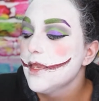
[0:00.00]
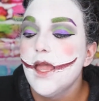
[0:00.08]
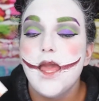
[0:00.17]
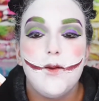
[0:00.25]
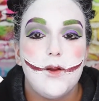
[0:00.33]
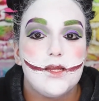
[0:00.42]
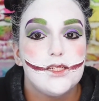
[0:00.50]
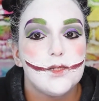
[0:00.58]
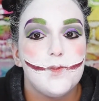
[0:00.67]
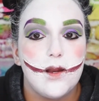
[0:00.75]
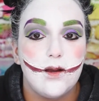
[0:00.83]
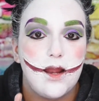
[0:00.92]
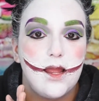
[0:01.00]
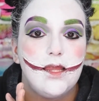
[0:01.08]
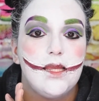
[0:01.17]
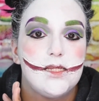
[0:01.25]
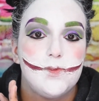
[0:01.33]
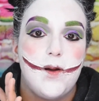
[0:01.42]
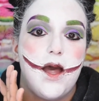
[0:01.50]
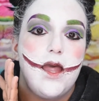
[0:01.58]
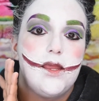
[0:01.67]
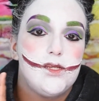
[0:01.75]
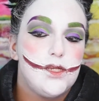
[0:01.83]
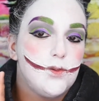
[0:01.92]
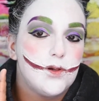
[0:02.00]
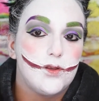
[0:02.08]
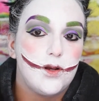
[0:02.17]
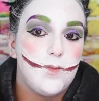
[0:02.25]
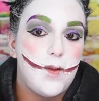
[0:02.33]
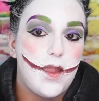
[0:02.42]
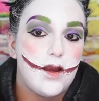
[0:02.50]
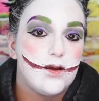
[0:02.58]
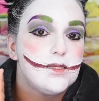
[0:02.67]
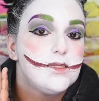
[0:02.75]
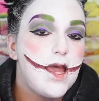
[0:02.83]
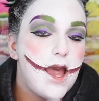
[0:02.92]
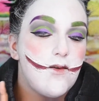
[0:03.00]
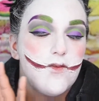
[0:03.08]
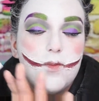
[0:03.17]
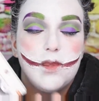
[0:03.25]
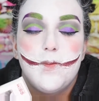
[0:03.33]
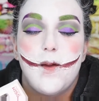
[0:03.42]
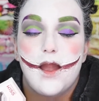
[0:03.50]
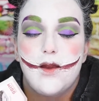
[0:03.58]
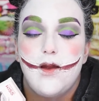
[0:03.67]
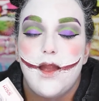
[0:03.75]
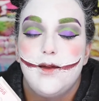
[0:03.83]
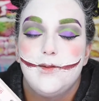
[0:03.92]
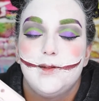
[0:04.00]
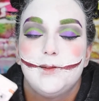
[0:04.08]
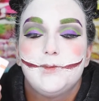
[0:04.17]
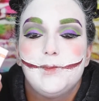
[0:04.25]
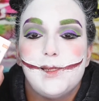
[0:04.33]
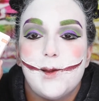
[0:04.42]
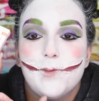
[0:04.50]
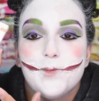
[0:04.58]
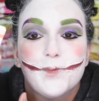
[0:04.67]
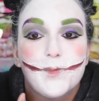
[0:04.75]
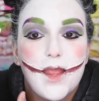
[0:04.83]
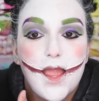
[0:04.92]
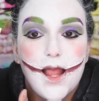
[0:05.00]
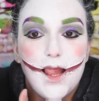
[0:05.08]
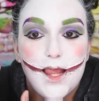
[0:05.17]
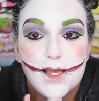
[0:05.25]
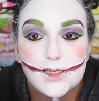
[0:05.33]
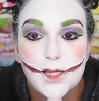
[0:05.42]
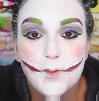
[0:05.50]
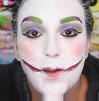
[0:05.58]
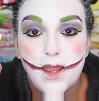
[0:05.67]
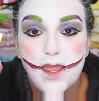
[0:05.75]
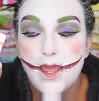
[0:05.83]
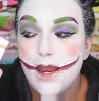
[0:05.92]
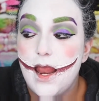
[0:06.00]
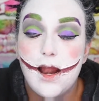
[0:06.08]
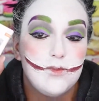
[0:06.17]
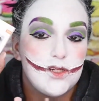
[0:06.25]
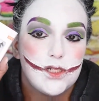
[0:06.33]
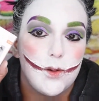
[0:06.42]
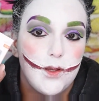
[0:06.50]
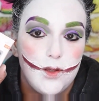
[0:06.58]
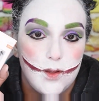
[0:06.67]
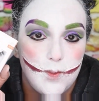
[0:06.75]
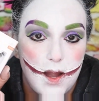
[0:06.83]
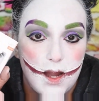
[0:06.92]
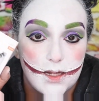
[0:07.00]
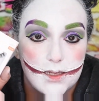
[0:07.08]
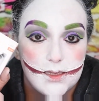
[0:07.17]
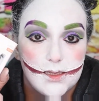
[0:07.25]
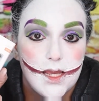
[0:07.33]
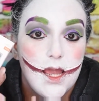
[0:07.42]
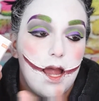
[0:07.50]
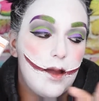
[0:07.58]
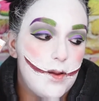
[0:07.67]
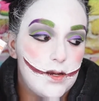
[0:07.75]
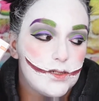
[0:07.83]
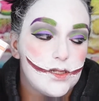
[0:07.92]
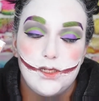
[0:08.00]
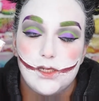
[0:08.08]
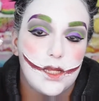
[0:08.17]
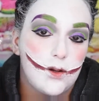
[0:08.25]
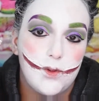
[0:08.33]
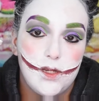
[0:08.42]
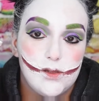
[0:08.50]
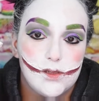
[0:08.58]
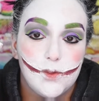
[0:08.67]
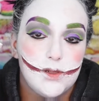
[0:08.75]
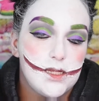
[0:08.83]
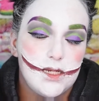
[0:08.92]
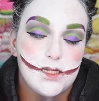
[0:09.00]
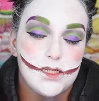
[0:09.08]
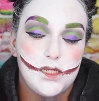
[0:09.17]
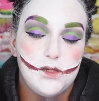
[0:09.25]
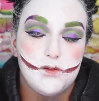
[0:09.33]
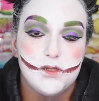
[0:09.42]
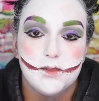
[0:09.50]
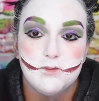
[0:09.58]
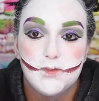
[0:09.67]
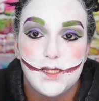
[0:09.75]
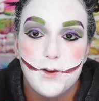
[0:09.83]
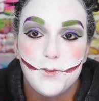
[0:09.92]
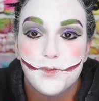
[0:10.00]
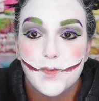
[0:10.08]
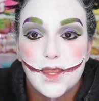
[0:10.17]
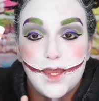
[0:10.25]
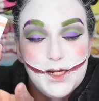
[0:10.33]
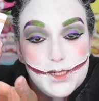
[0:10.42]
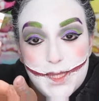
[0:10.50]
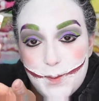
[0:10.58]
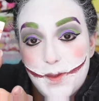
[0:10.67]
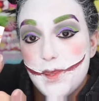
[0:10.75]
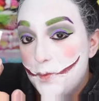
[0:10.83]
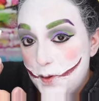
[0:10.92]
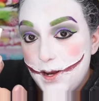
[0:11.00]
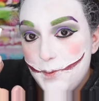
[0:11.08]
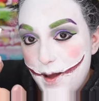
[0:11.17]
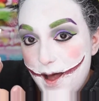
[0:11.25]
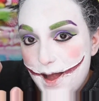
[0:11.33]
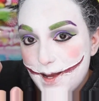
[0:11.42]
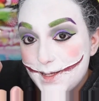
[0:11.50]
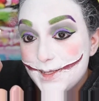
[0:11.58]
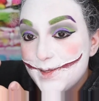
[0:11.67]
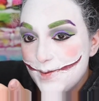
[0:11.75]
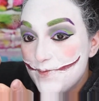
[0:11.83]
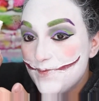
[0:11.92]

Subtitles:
Anyway, it's just better to at least buy 2 or 3 pairs to have them in the background. So let's go back in. And I'm just showing you the box. I'm actually just going to reuse the ones I just used. So here's them in the pretty box.